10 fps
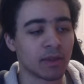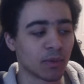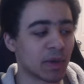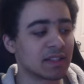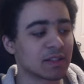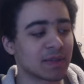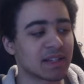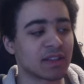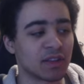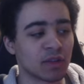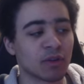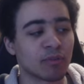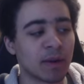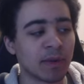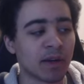The reason is because their
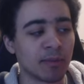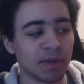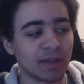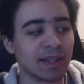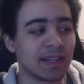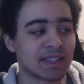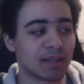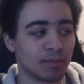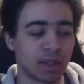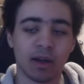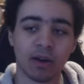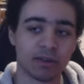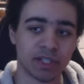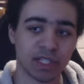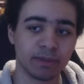primary ability is complete
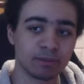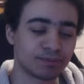RNG.